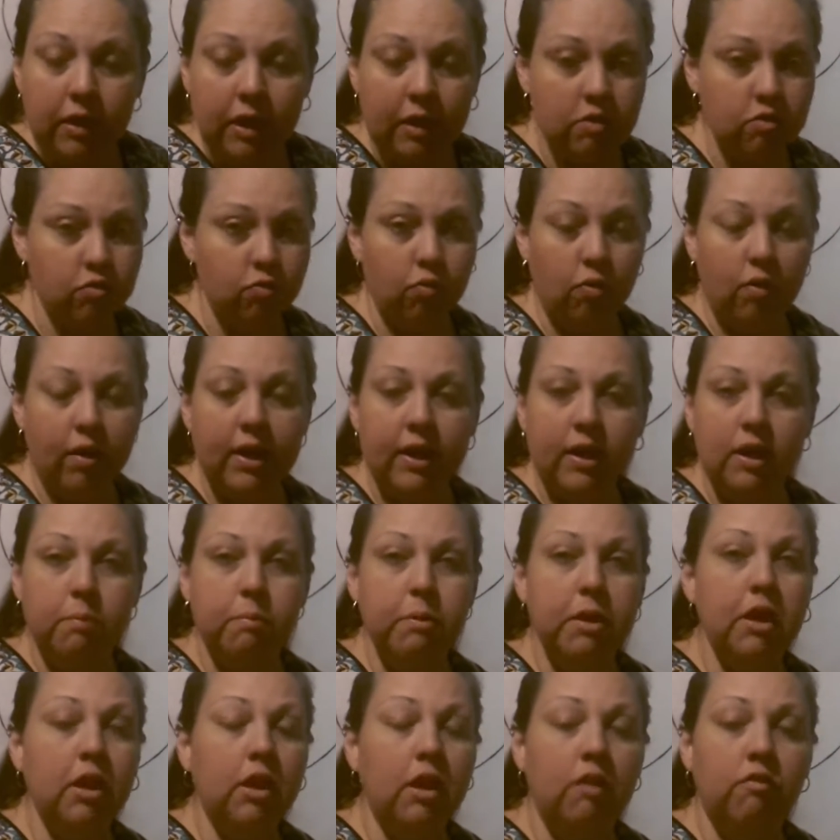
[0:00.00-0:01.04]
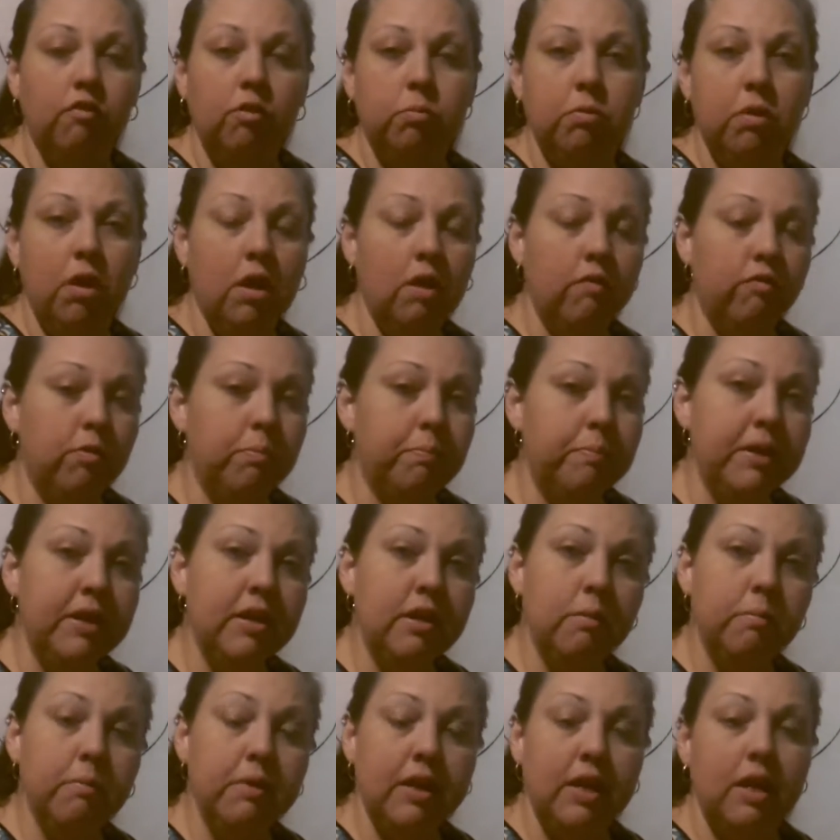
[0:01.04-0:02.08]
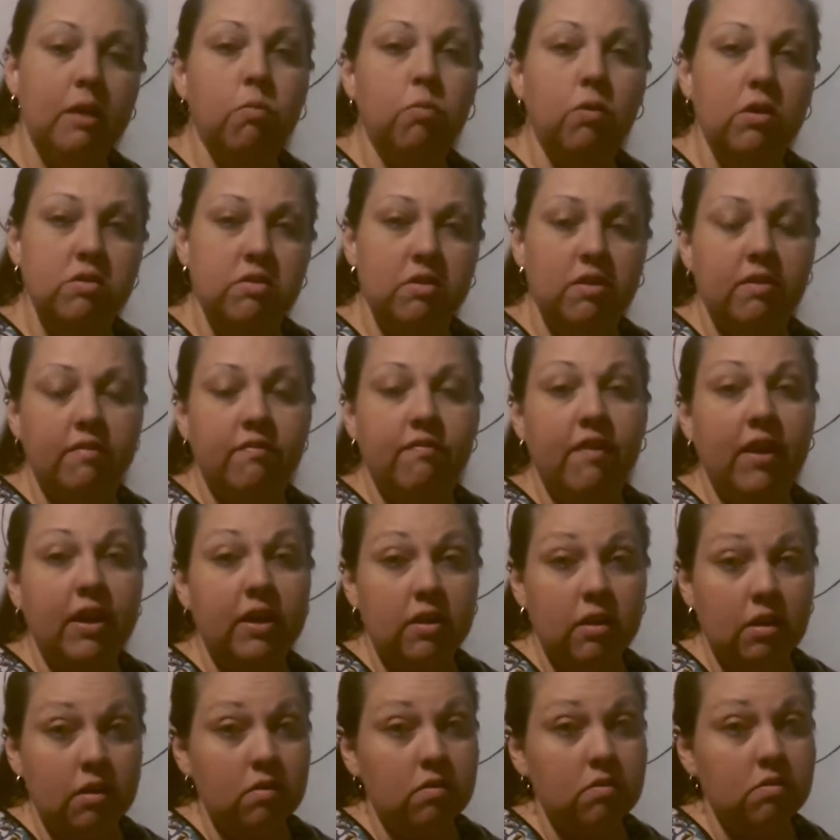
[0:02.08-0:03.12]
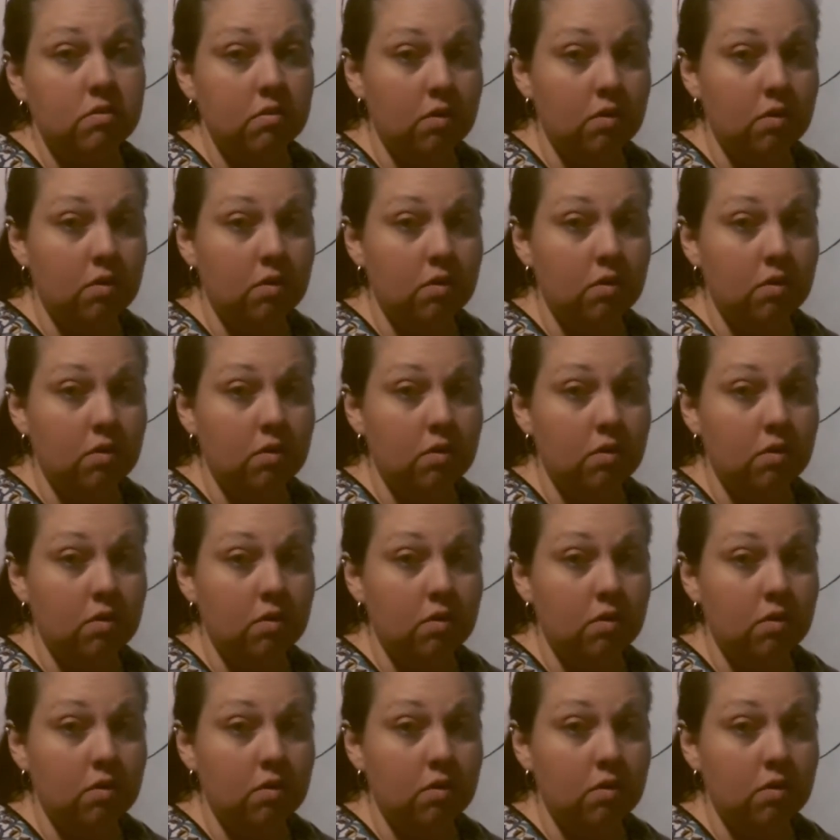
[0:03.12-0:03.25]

He's right in the middle of them, none of them bit him, and he wasn't infected.